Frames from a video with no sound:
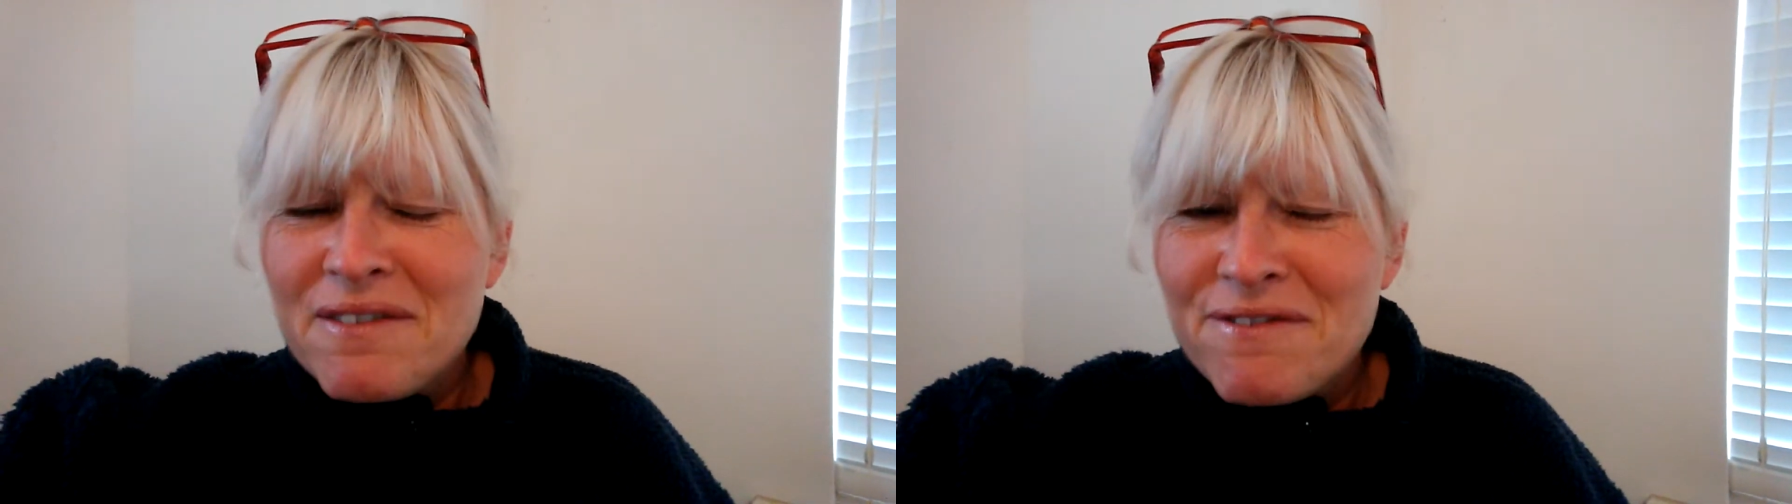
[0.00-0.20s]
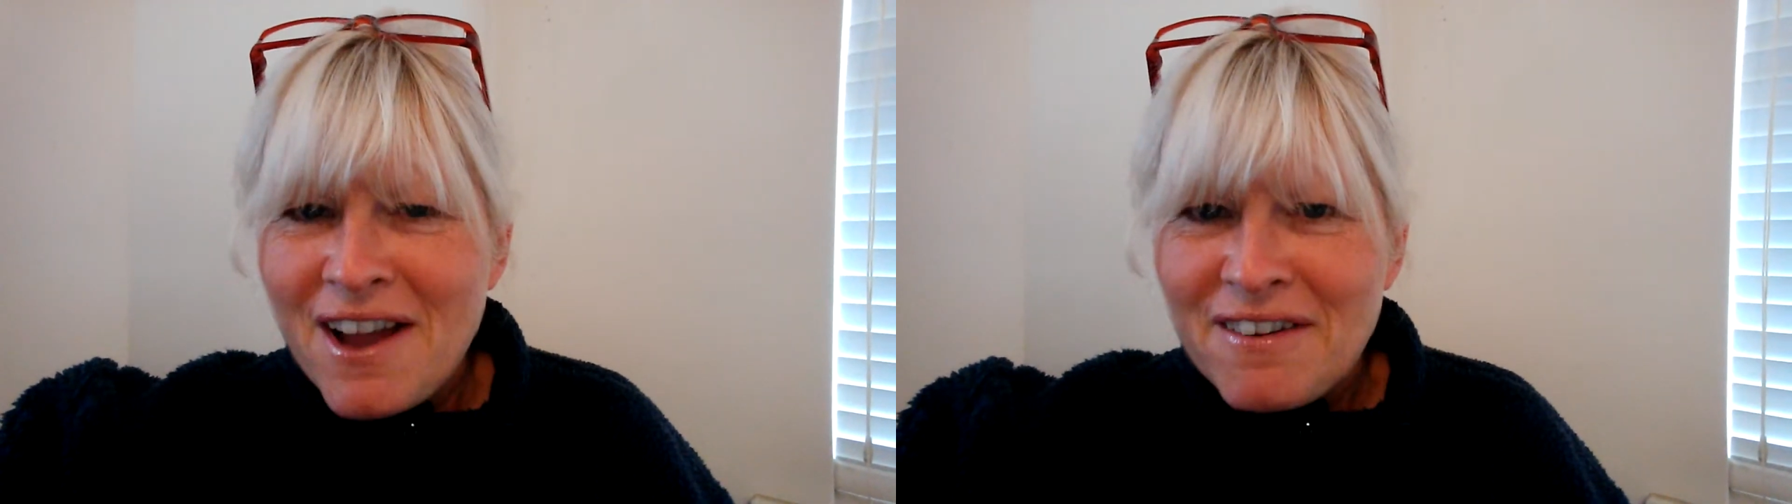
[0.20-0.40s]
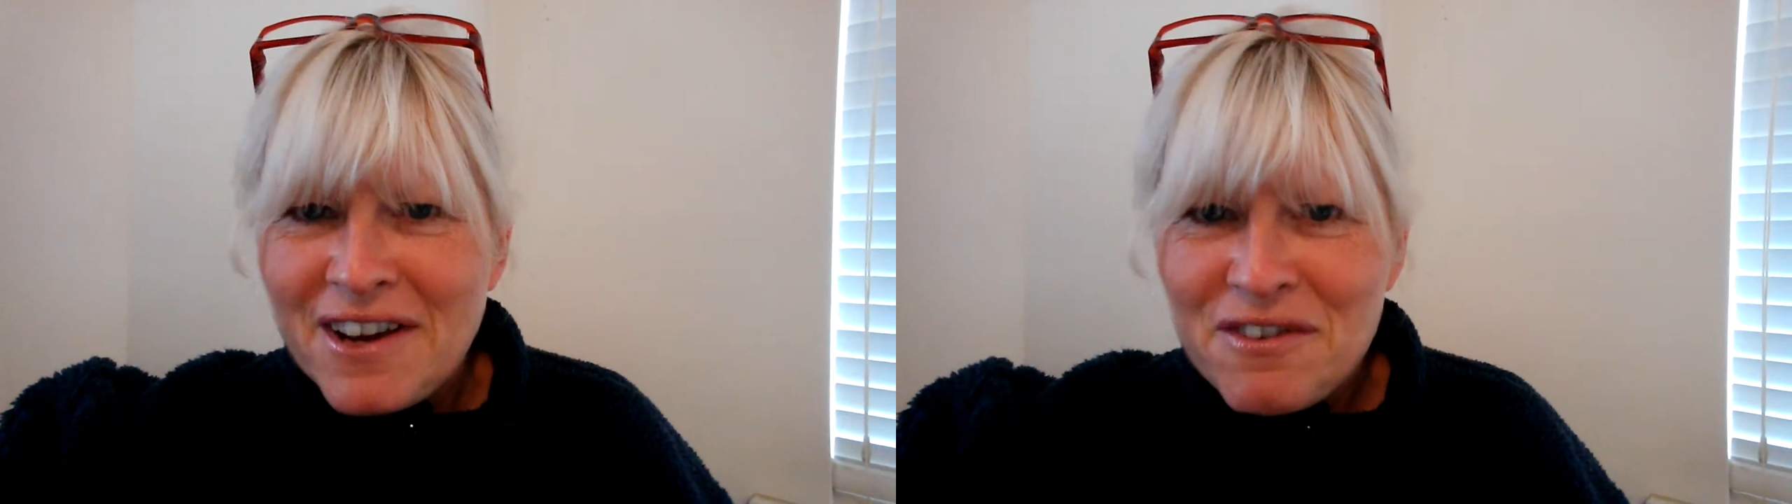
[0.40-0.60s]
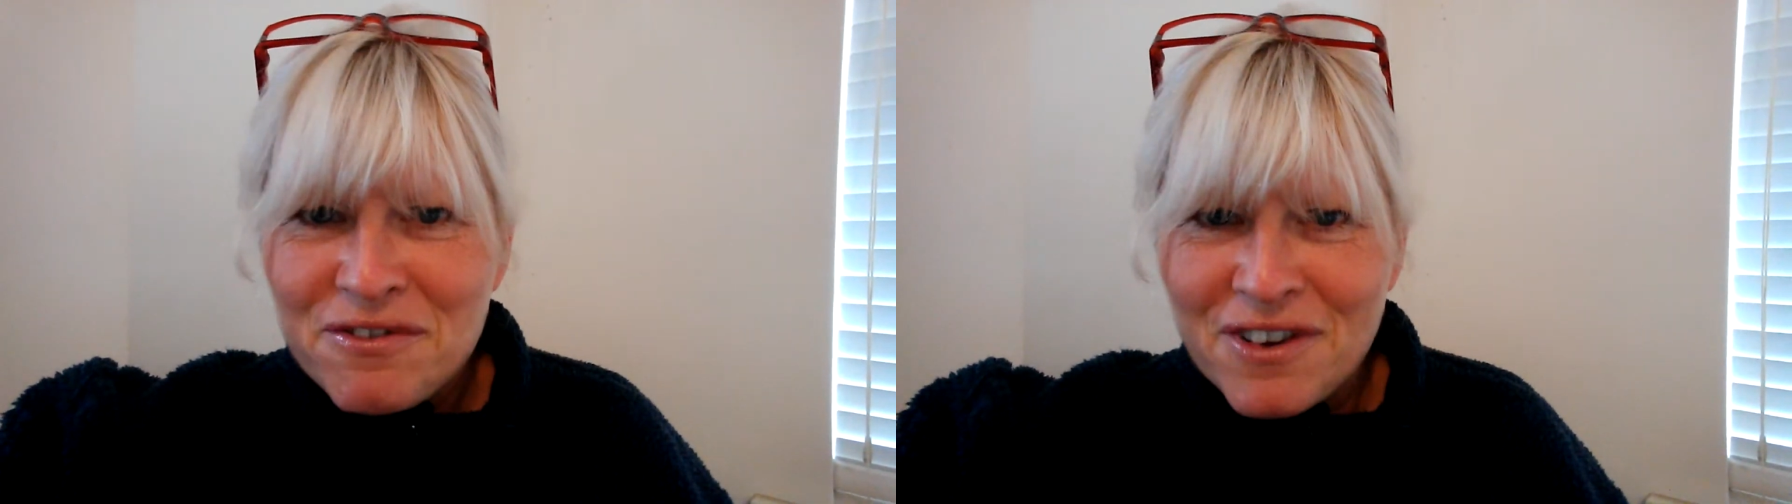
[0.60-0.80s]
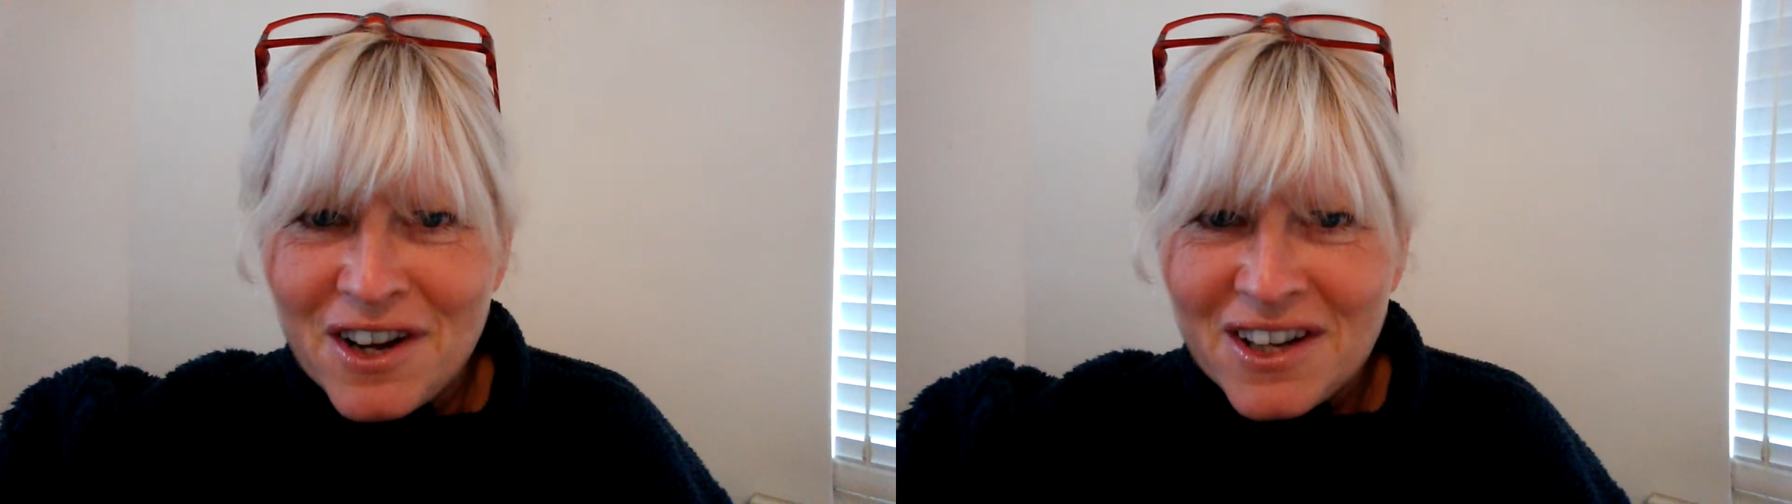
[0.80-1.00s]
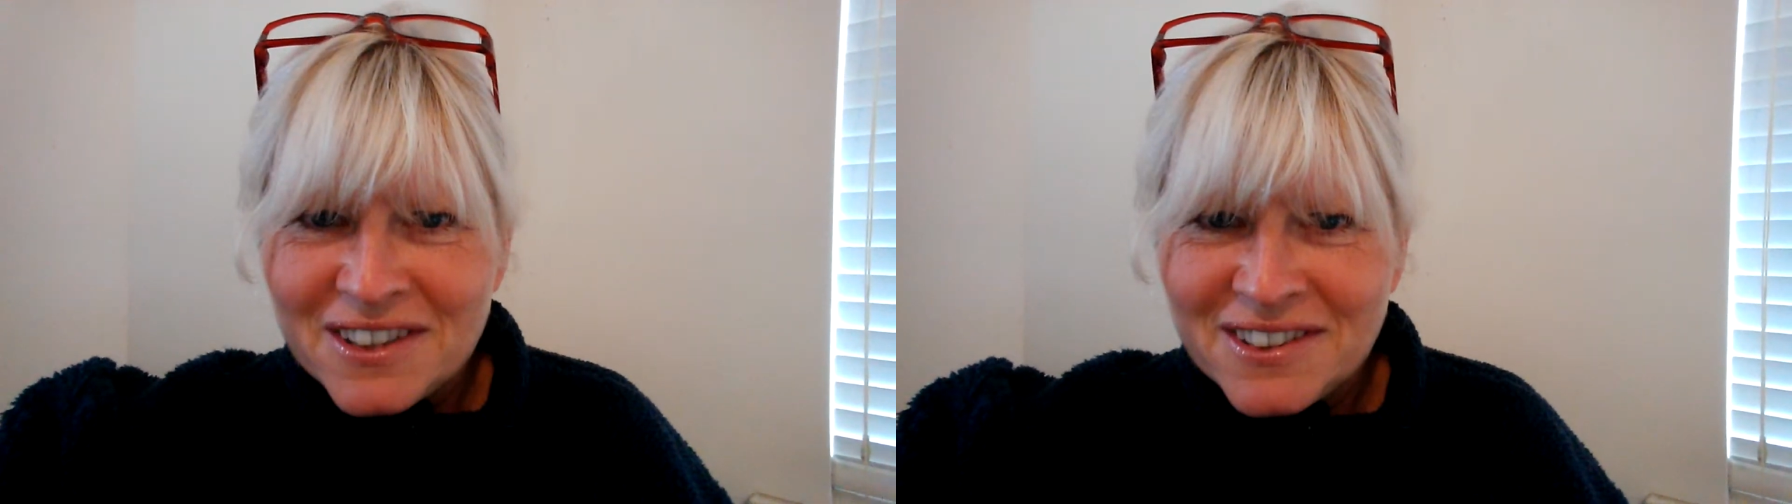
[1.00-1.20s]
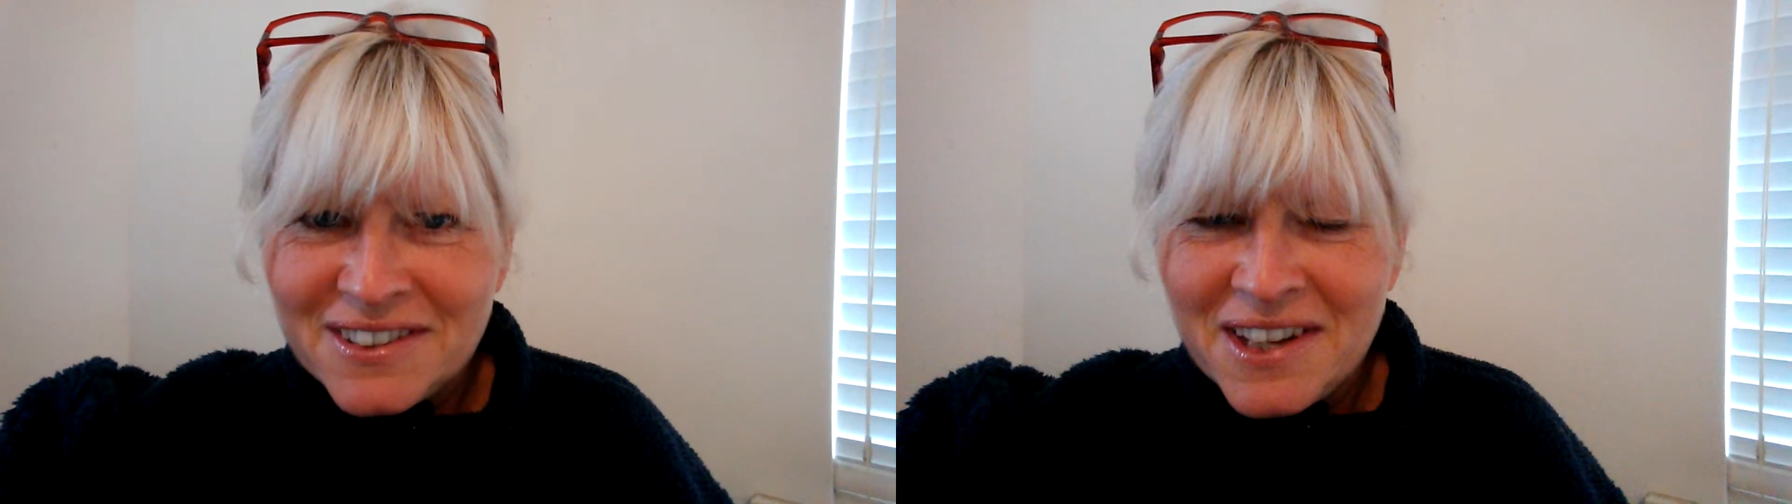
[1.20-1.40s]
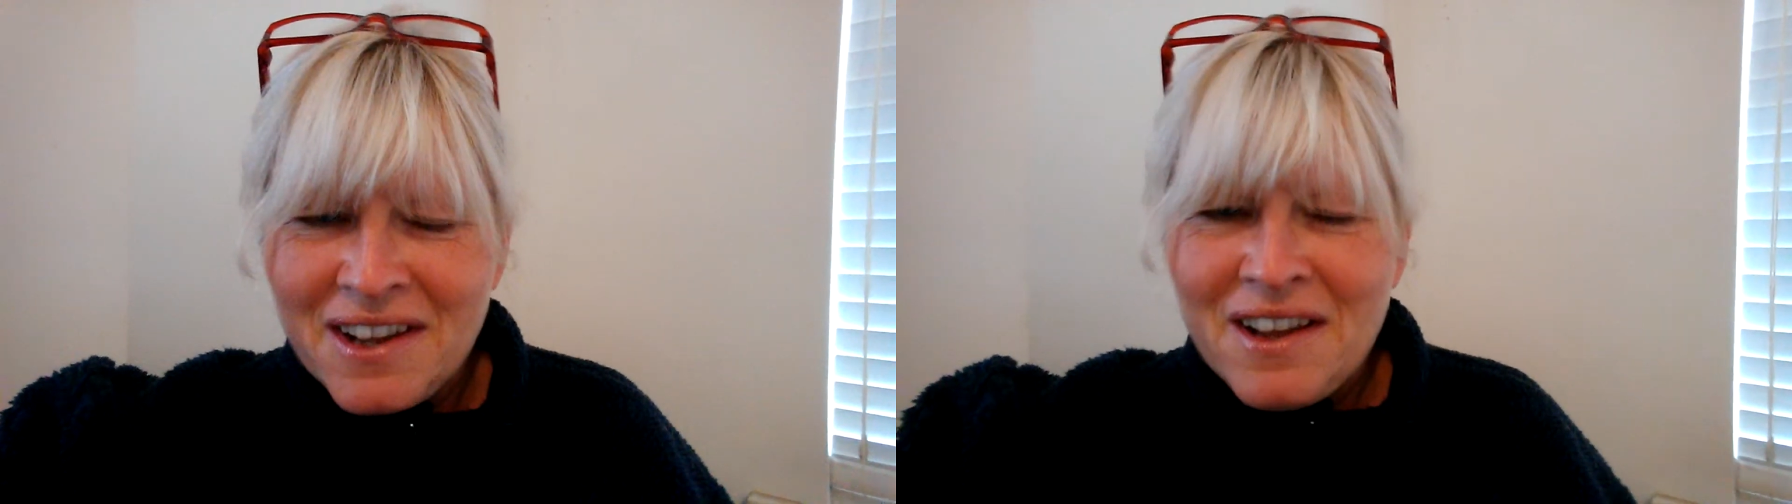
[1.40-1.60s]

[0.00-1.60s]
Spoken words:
very first